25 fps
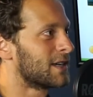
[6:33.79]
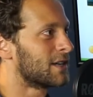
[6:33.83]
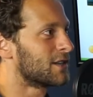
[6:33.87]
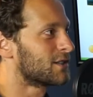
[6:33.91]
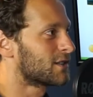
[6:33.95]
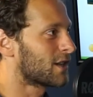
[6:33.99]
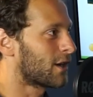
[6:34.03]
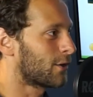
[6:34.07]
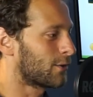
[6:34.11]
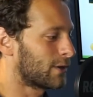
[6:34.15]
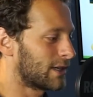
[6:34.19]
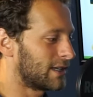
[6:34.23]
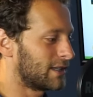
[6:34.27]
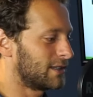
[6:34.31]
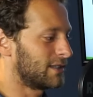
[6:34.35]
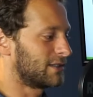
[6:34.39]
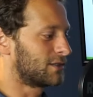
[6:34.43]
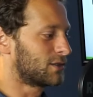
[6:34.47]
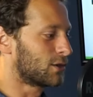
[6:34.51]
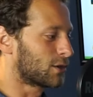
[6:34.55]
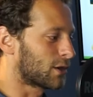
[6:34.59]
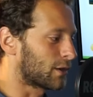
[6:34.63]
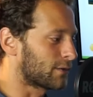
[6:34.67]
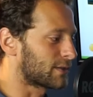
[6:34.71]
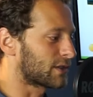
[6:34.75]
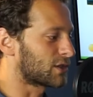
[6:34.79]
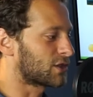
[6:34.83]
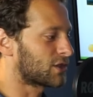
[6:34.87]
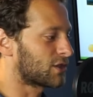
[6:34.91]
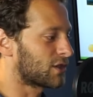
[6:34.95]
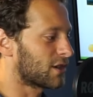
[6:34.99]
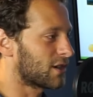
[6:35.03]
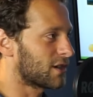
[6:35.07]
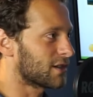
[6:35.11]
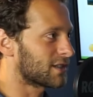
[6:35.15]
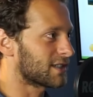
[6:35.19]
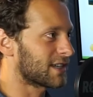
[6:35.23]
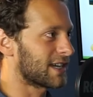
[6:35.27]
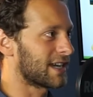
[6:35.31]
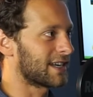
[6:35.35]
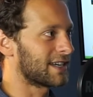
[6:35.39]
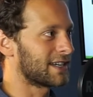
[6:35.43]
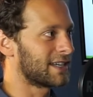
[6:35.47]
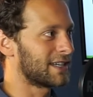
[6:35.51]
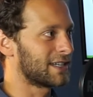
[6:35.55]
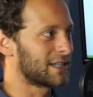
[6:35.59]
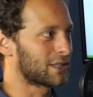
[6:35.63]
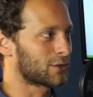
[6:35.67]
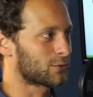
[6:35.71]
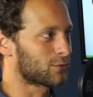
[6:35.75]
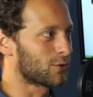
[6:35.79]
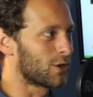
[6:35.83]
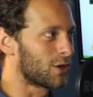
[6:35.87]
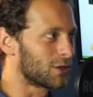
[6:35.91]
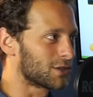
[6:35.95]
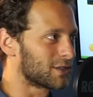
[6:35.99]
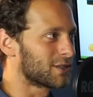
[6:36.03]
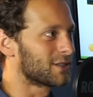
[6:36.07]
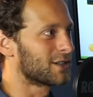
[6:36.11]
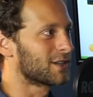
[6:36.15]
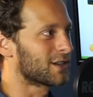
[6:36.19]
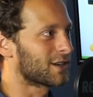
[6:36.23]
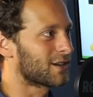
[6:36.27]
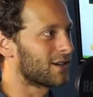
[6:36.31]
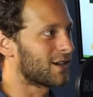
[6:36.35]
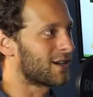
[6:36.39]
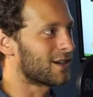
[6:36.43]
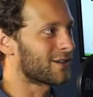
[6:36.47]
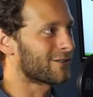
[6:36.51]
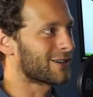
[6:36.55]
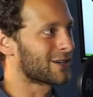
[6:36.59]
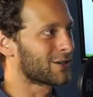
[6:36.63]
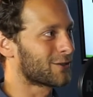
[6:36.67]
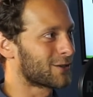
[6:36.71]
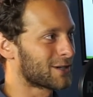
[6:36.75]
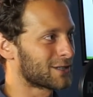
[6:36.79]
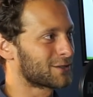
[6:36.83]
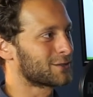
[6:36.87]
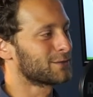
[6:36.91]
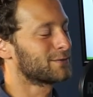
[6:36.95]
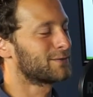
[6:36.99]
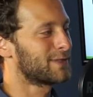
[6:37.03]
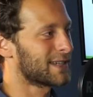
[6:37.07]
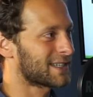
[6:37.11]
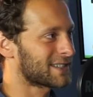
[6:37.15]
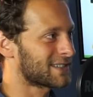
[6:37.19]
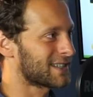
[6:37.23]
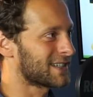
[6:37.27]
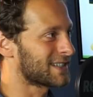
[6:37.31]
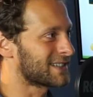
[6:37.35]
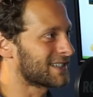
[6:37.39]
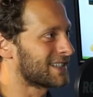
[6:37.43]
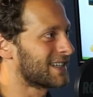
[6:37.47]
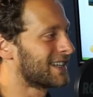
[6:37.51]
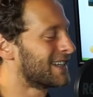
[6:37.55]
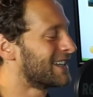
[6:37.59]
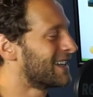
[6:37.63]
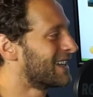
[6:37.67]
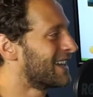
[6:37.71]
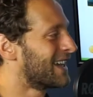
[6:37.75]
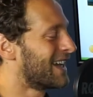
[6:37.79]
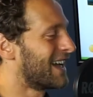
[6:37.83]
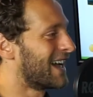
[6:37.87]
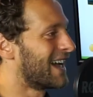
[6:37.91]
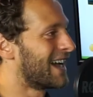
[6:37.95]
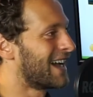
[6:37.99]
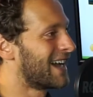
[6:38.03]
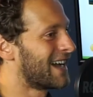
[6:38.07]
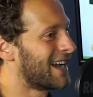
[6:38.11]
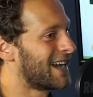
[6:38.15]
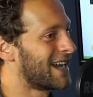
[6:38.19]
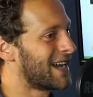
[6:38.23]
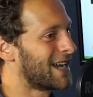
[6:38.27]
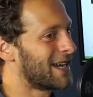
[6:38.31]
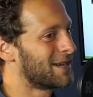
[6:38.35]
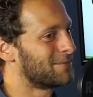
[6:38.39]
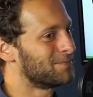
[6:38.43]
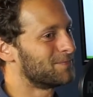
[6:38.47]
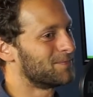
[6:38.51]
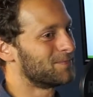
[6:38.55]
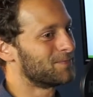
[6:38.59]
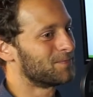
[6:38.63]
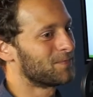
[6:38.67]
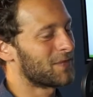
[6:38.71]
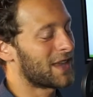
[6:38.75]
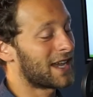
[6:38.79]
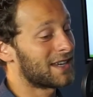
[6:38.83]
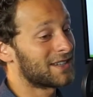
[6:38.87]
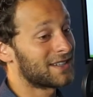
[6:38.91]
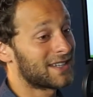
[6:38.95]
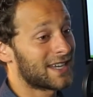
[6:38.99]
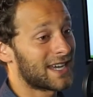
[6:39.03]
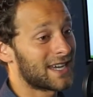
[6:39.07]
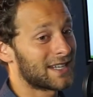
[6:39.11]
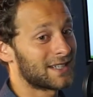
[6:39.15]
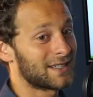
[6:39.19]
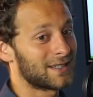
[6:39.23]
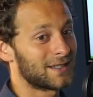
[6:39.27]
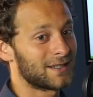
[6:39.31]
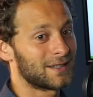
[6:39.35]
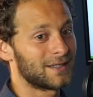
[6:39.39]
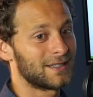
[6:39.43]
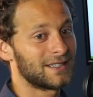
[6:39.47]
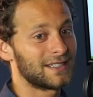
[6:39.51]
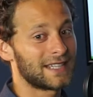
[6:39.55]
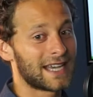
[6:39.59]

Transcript: So he took off his shirt and he crawled under the car in order to fix it. And then,